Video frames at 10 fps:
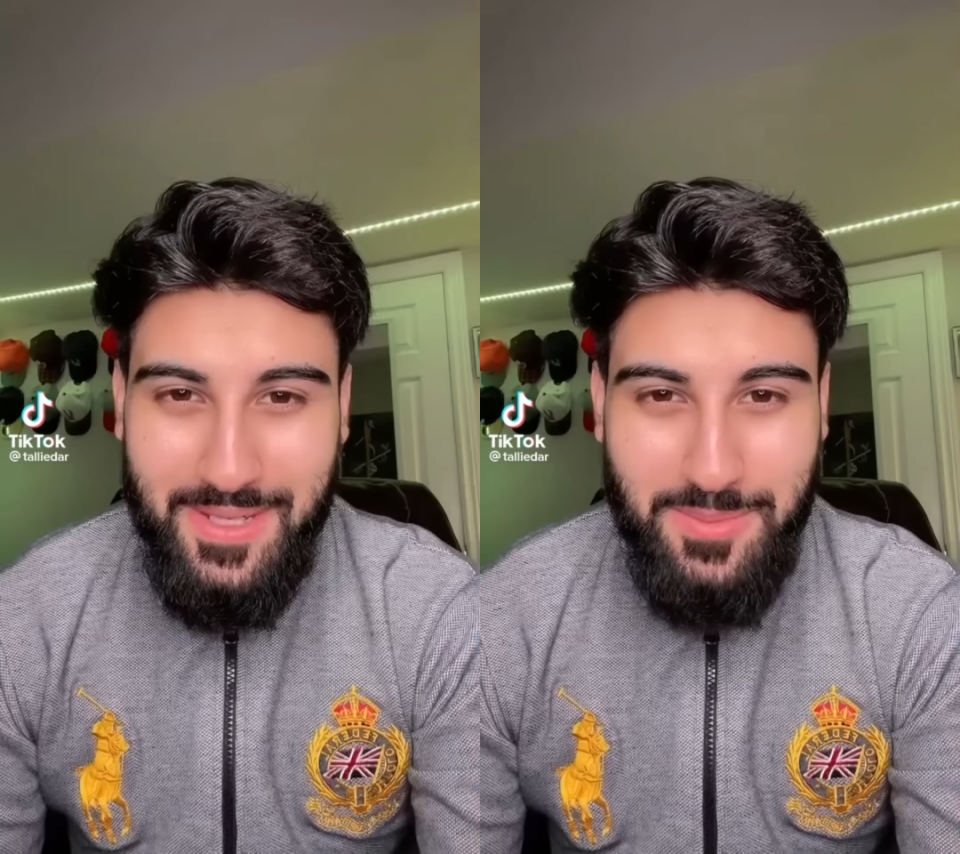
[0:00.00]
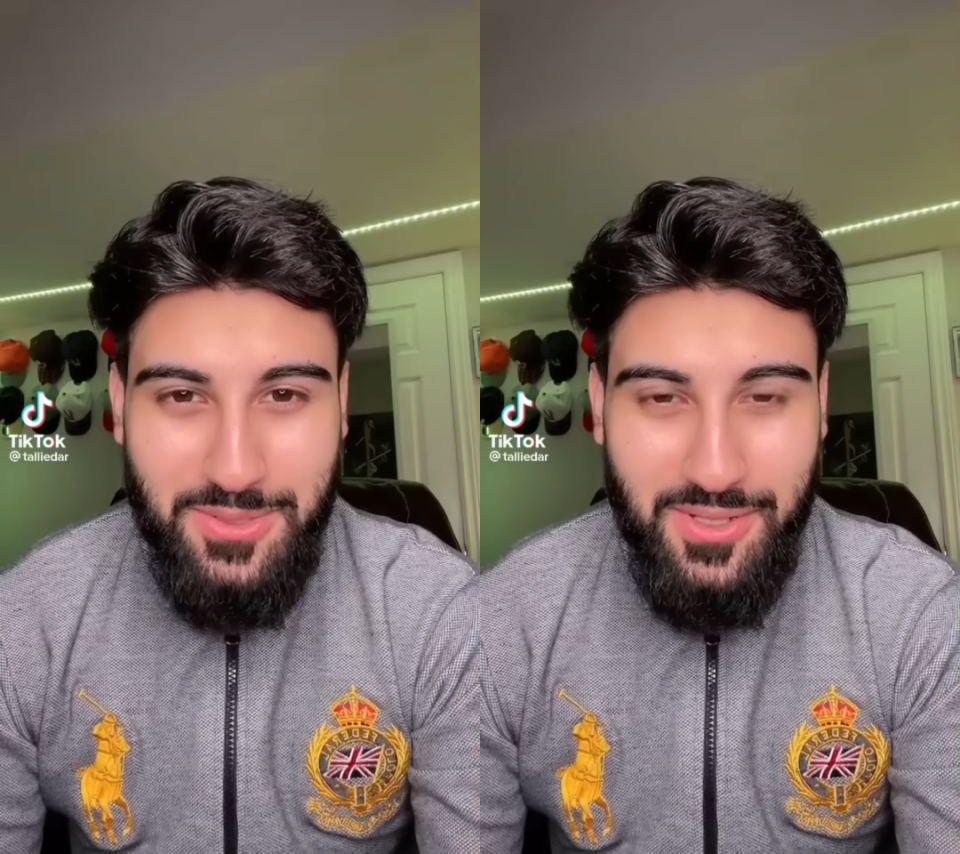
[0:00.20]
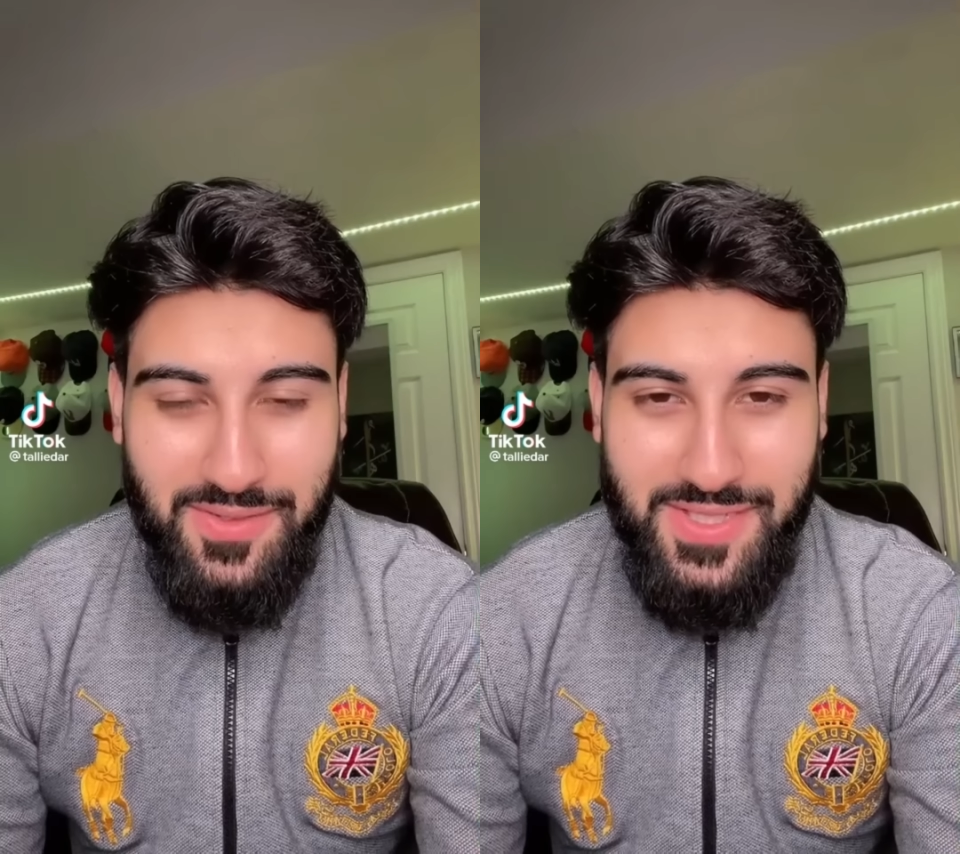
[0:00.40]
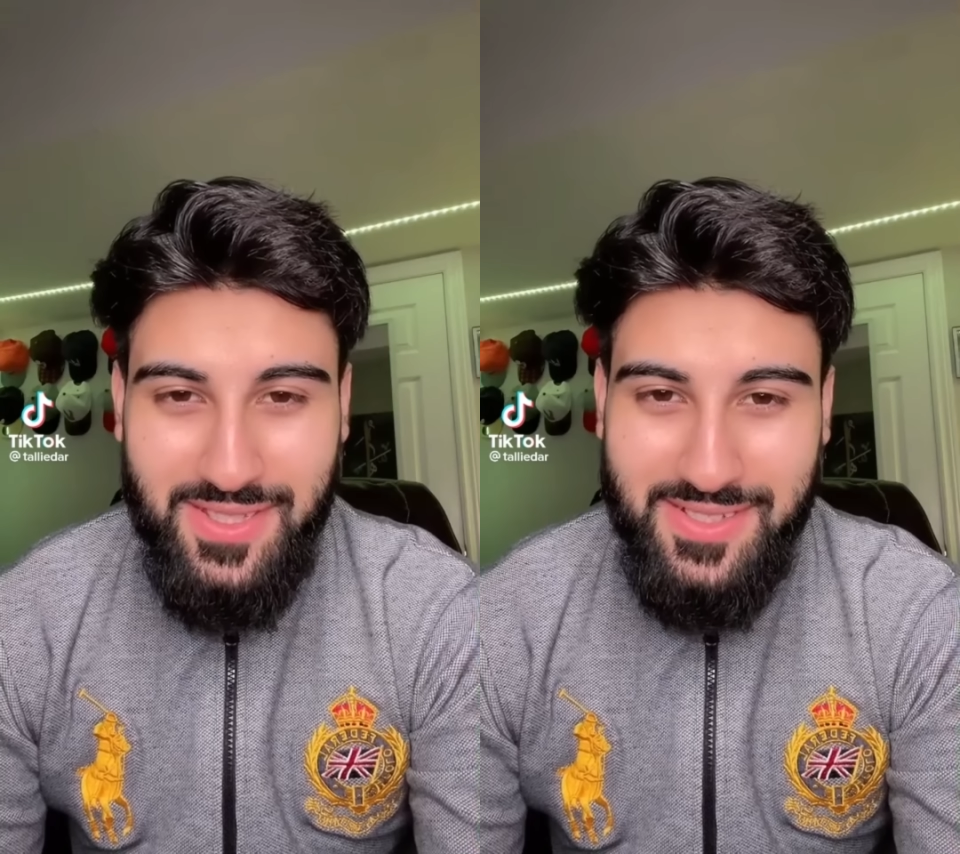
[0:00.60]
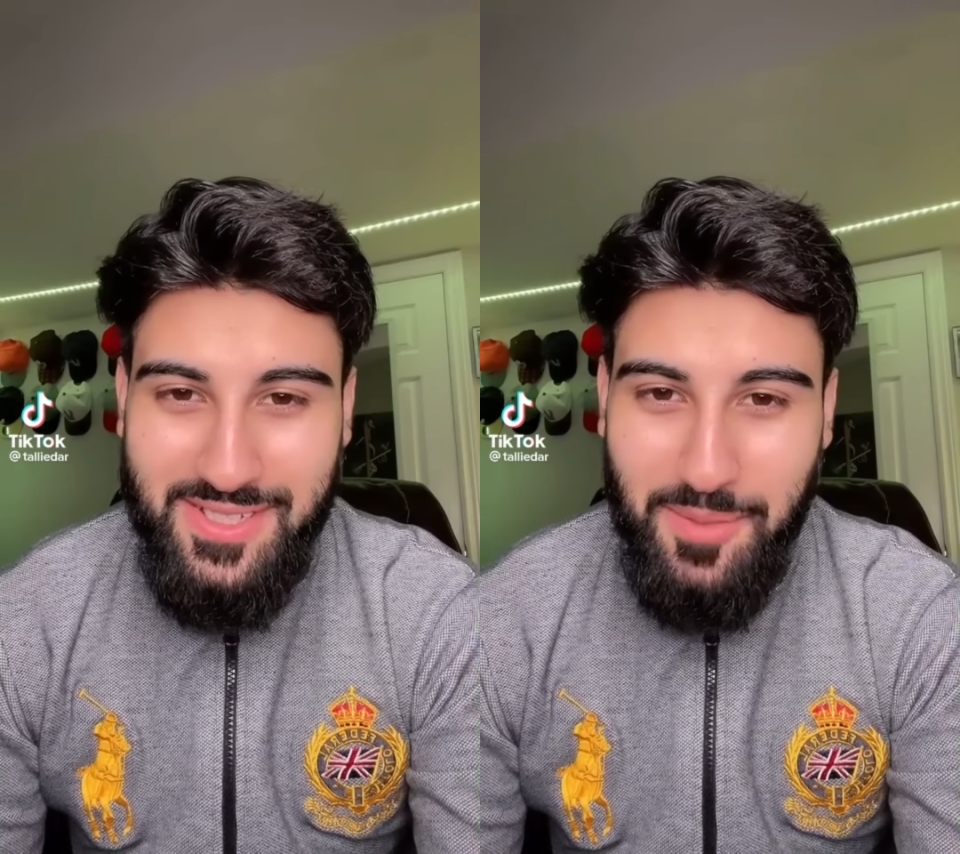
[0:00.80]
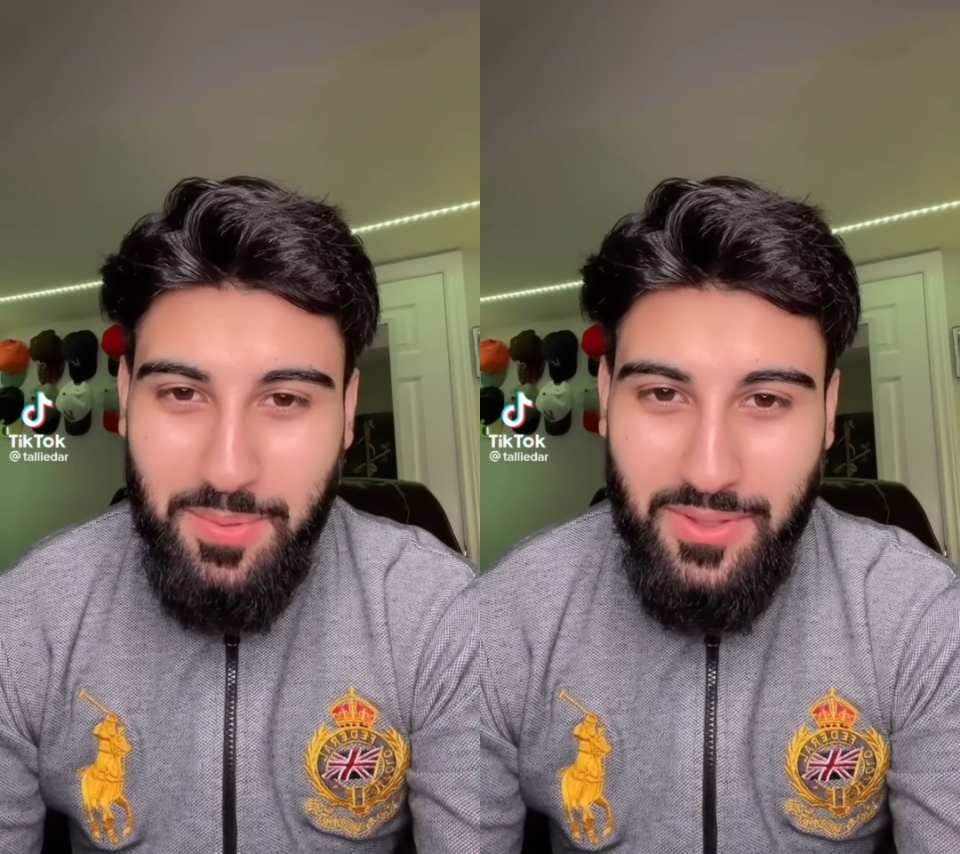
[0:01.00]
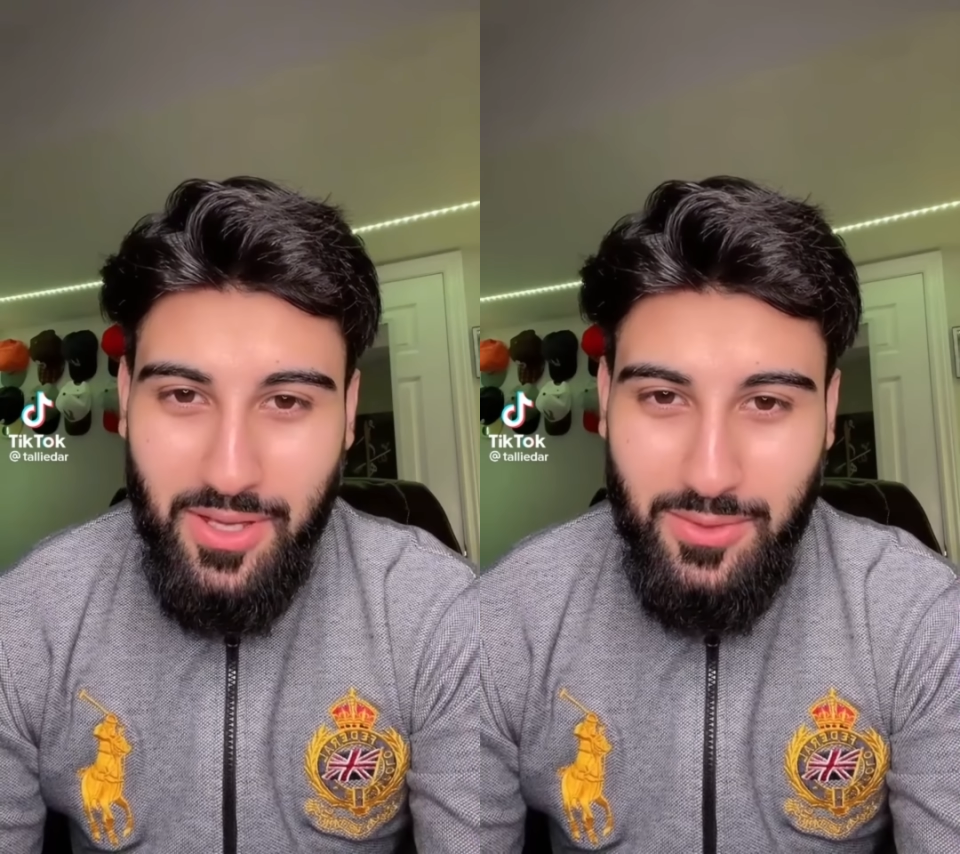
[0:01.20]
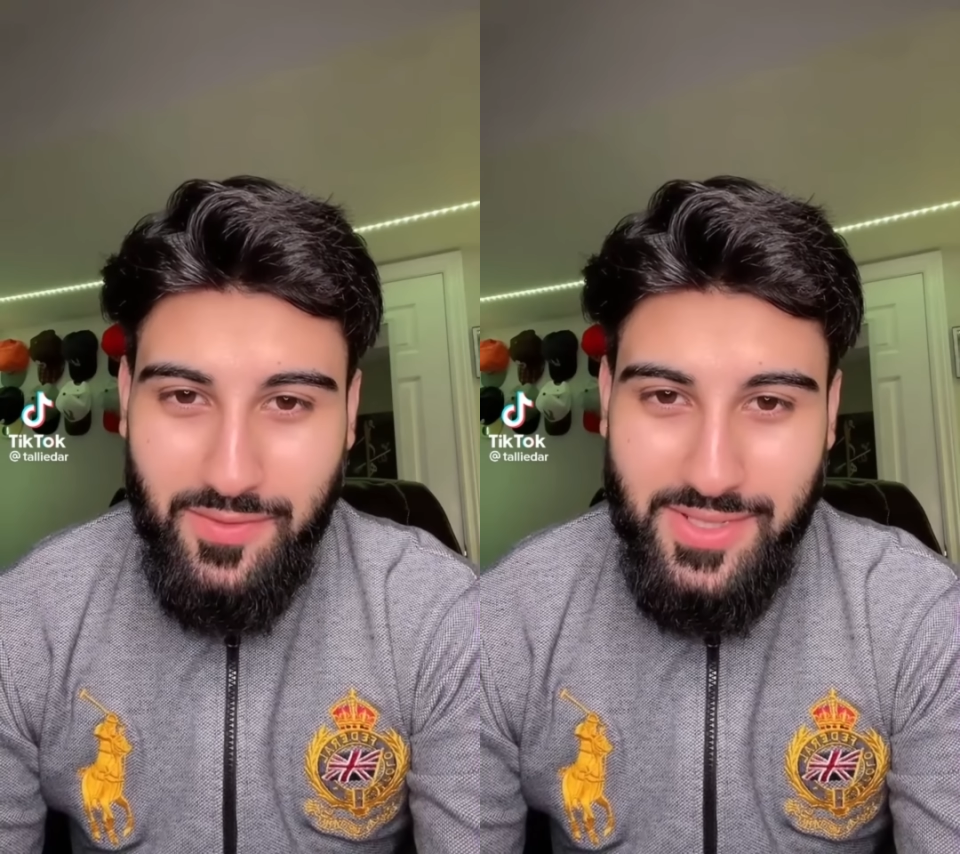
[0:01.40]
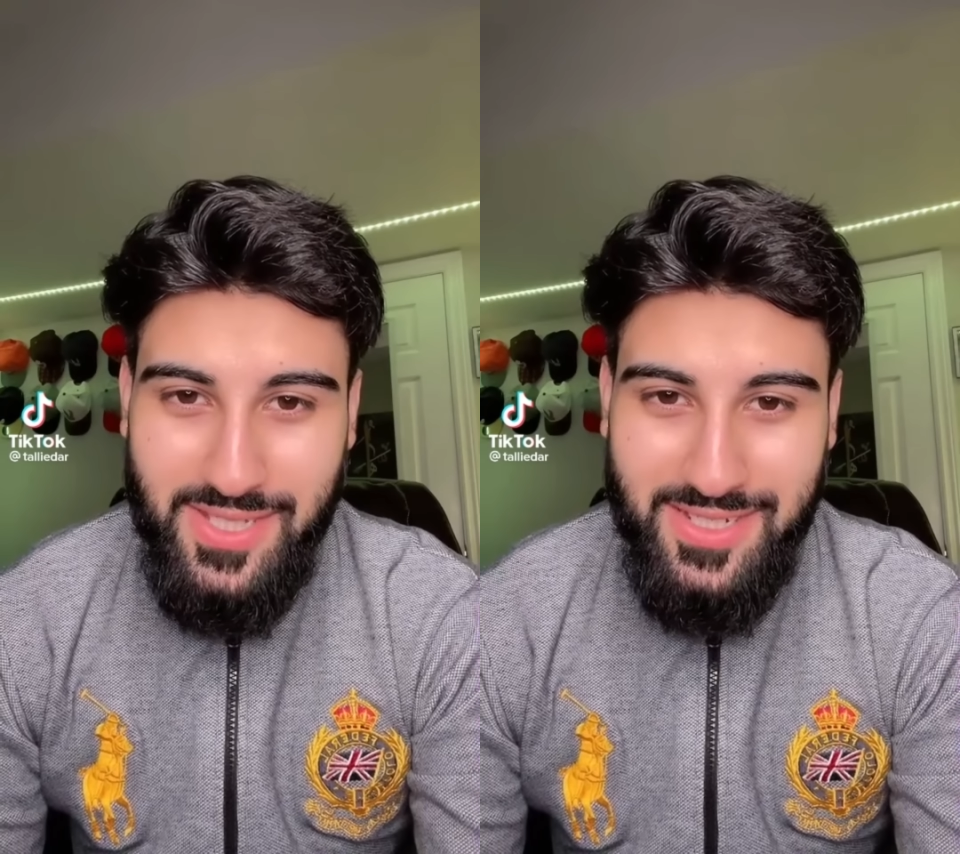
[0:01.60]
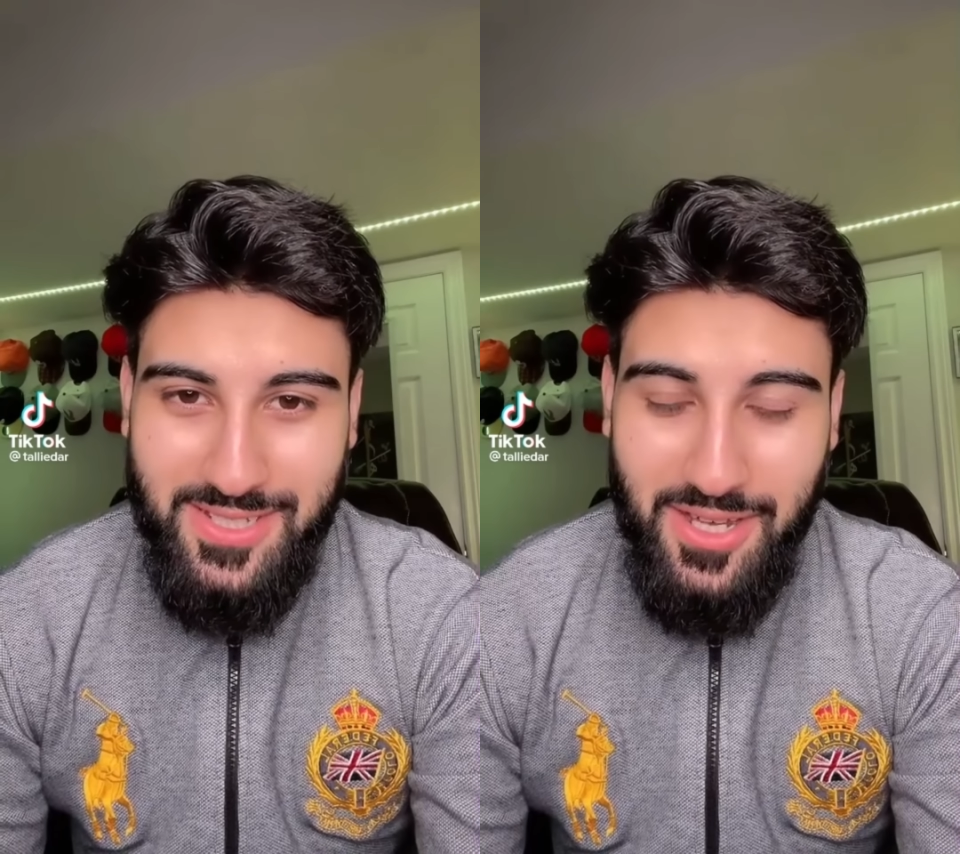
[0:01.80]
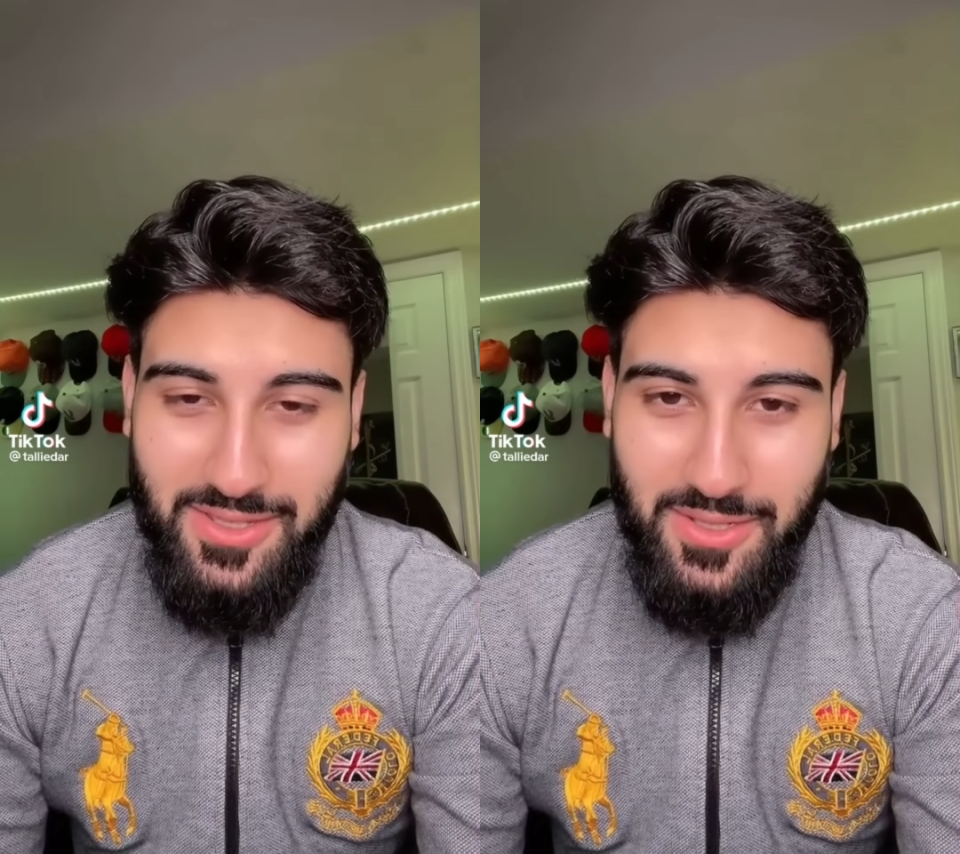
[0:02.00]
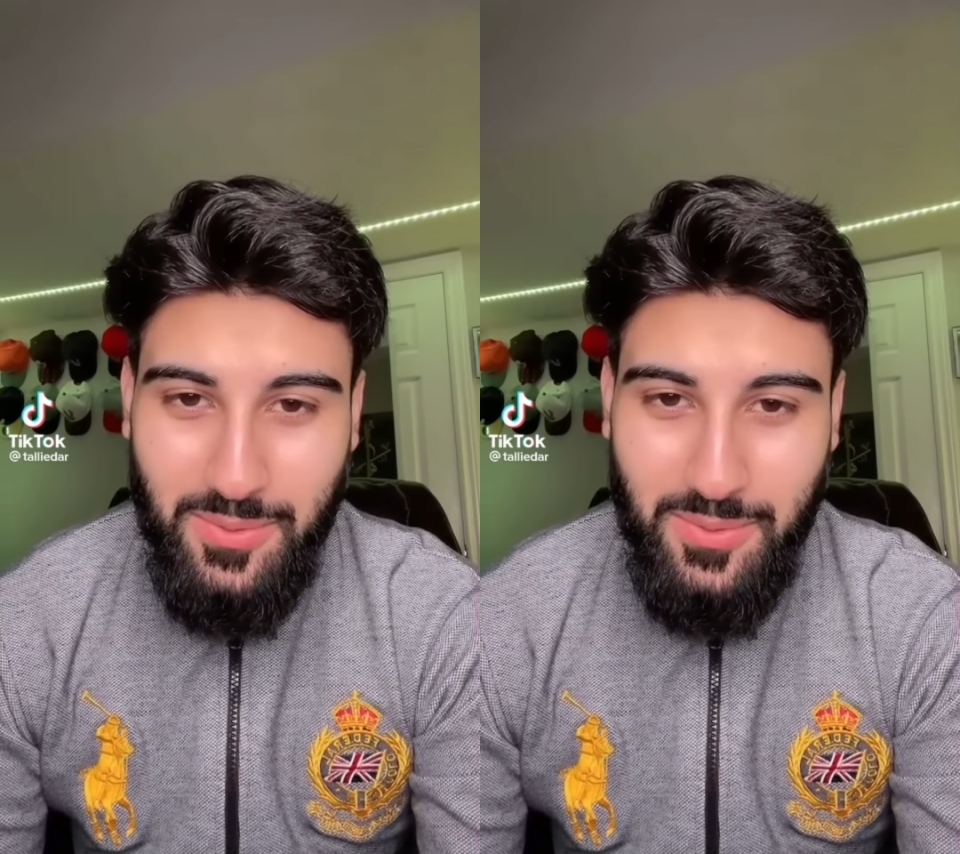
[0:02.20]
I'm sure you've seen this couple all over TikTok.